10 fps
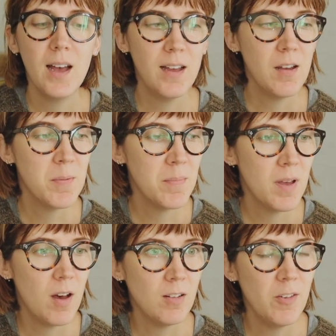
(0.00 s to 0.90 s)

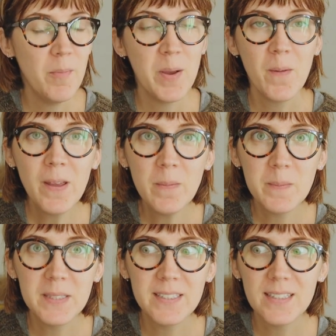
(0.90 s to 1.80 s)
Um, all of my
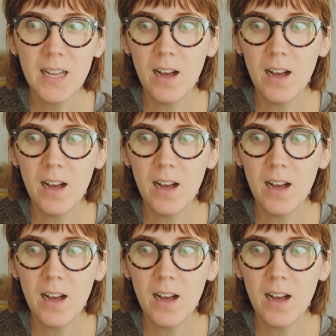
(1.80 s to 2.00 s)
whips,